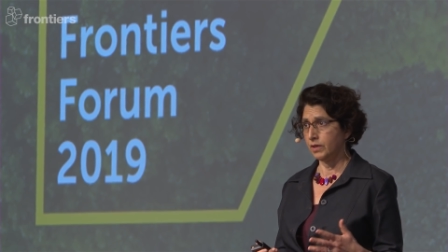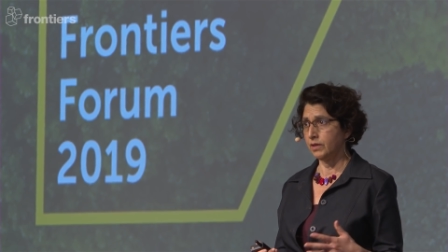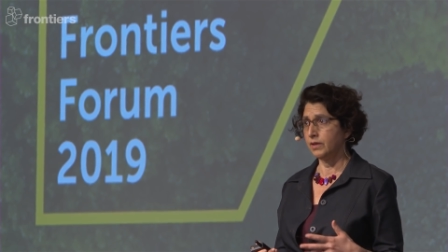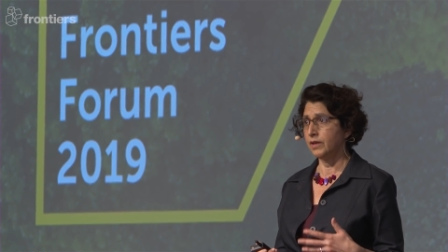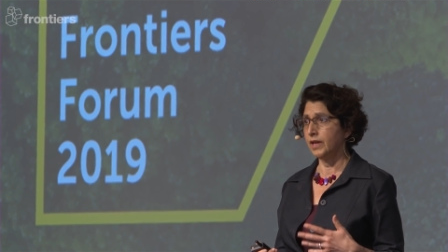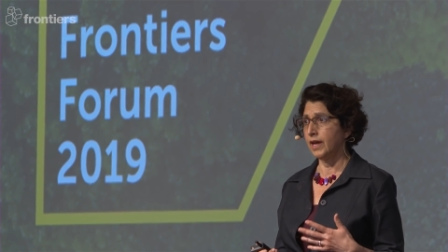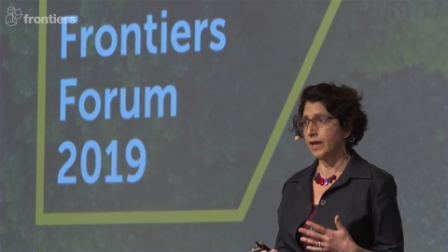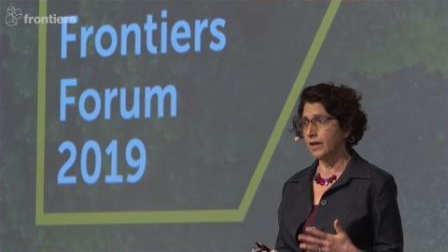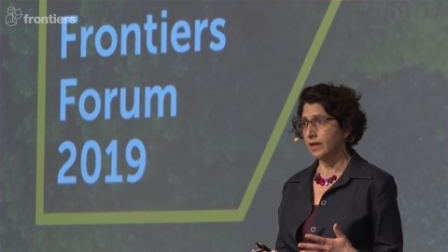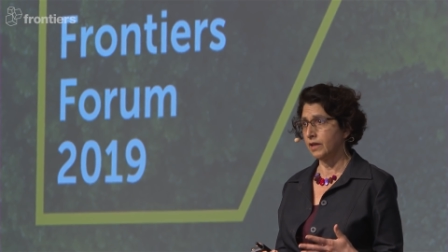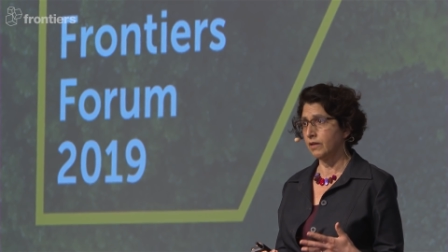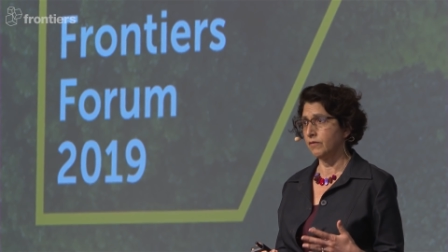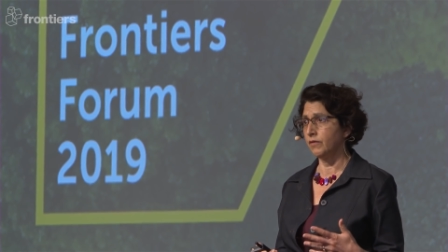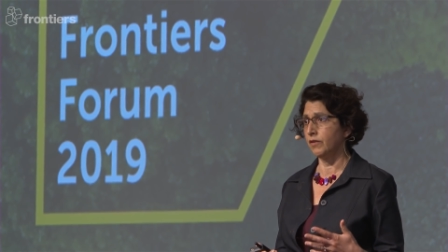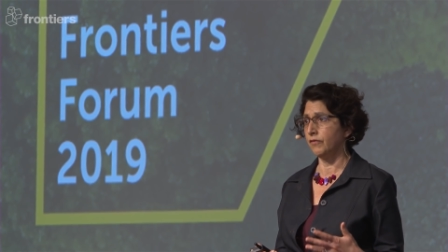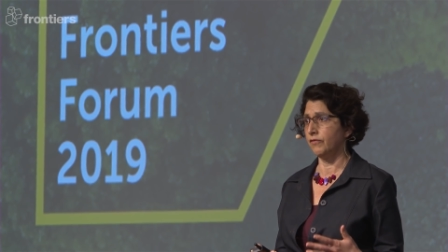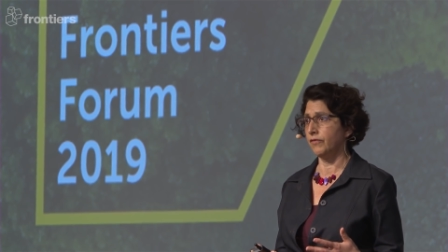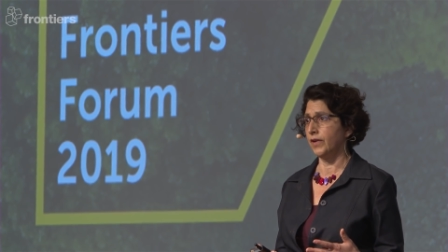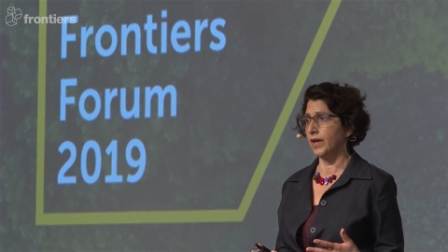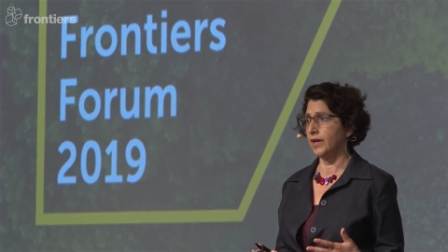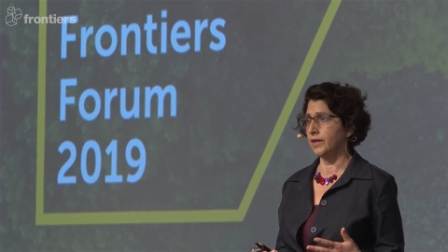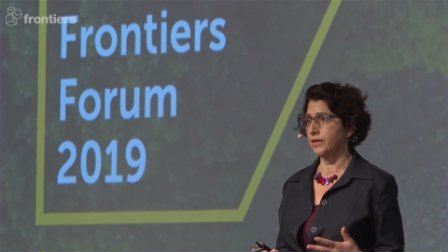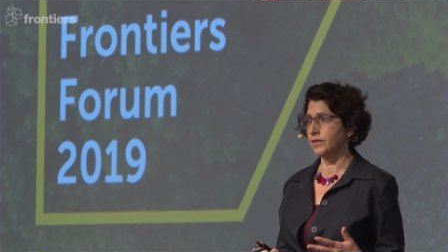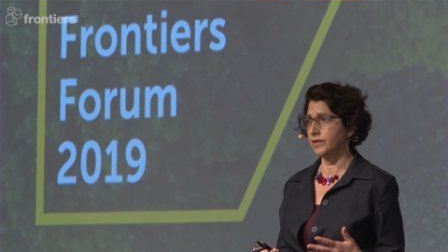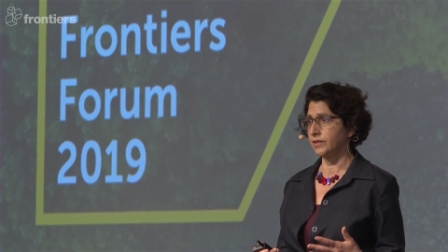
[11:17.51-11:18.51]
negative
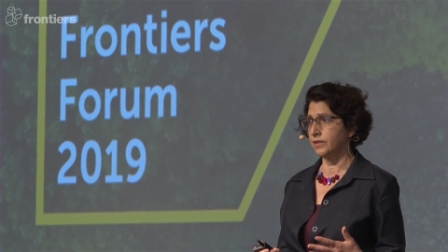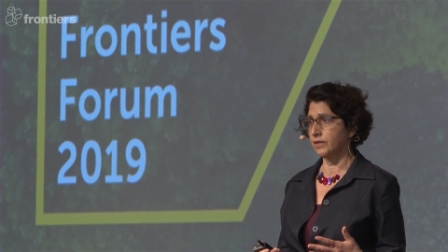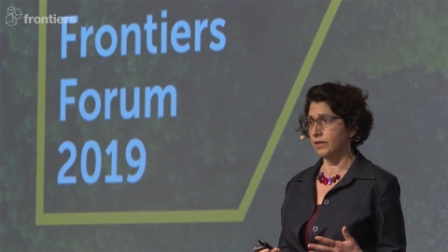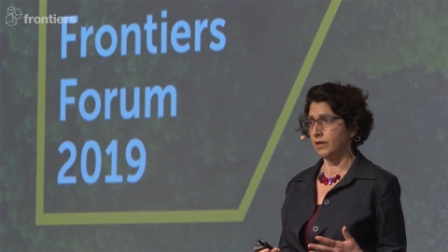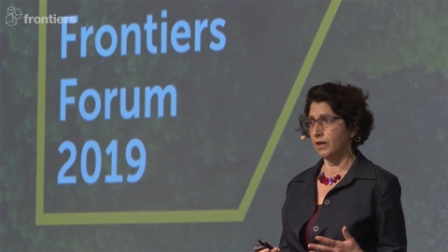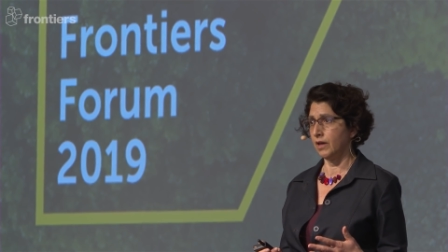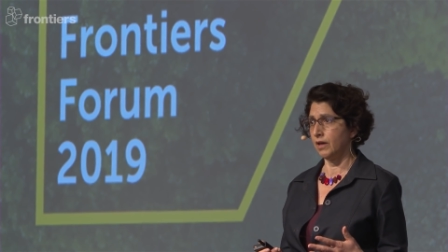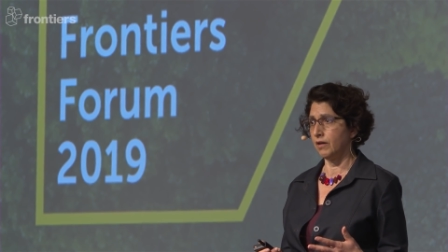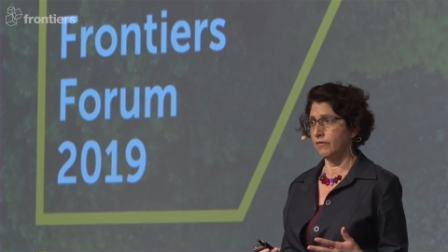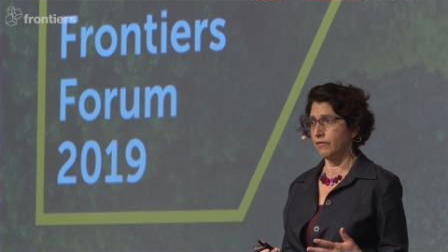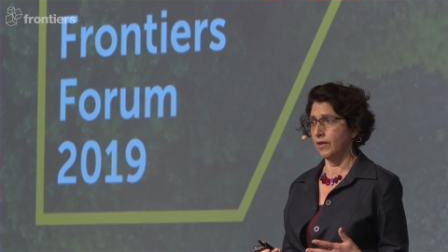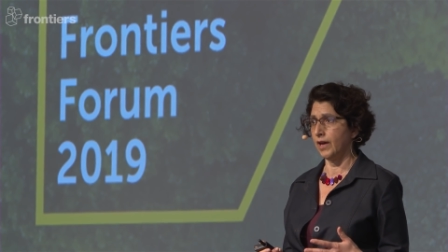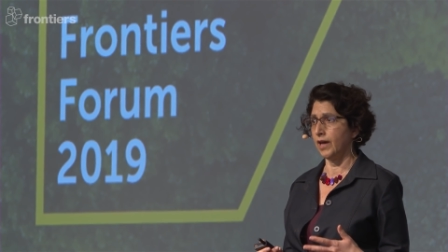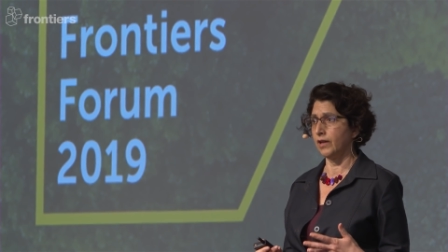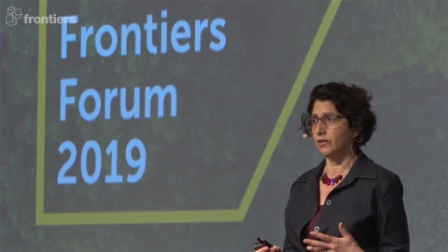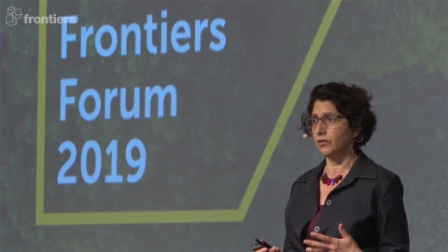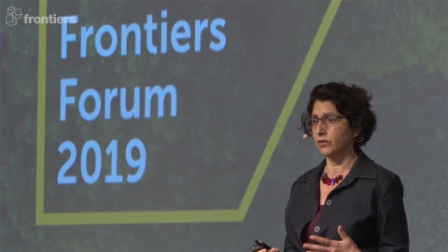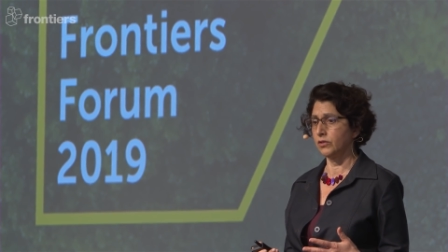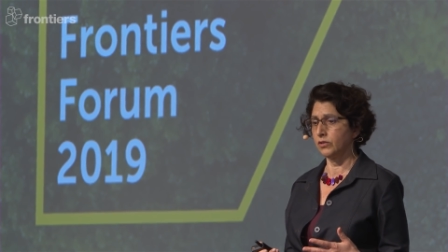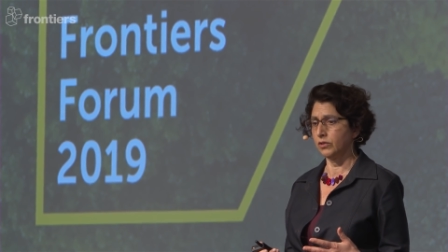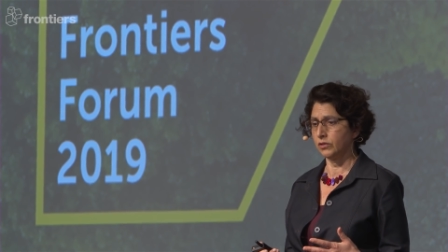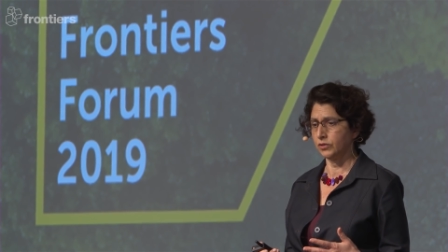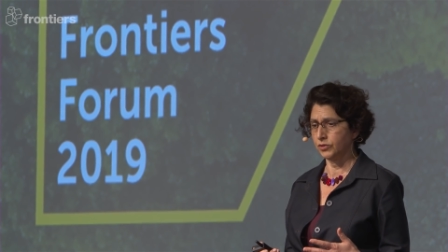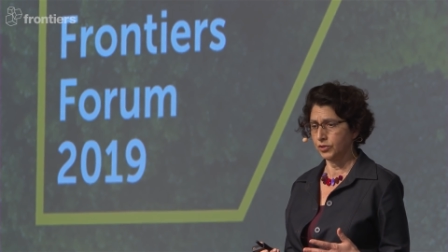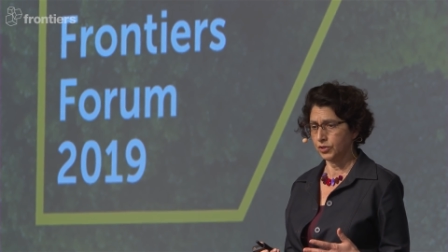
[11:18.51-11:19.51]
effects of
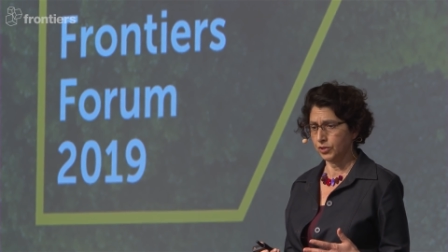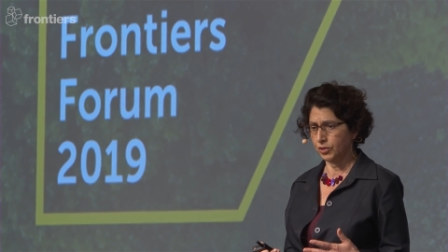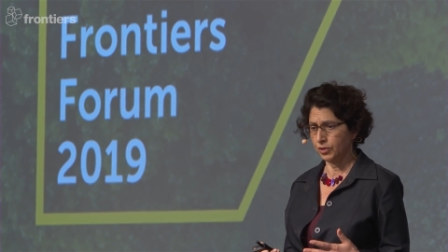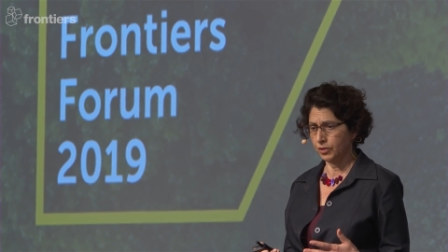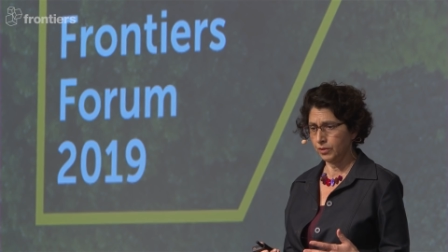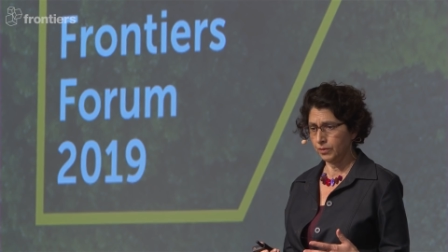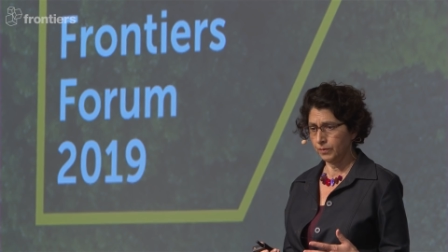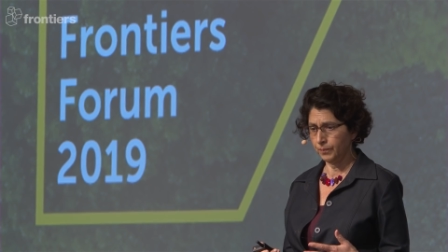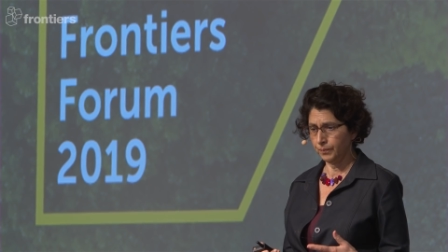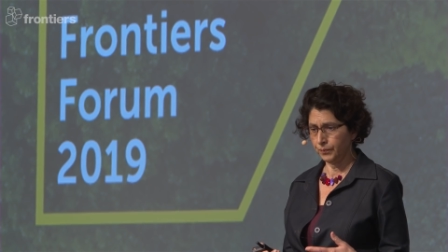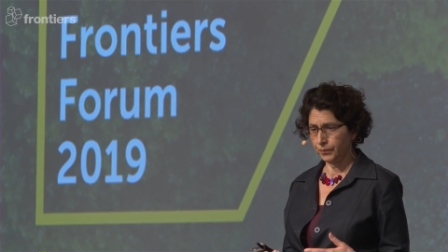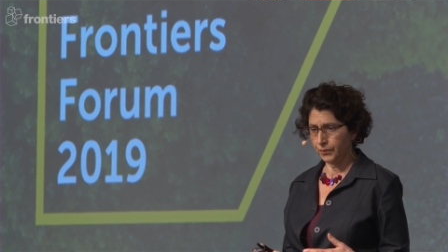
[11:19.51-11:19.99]
agriculture,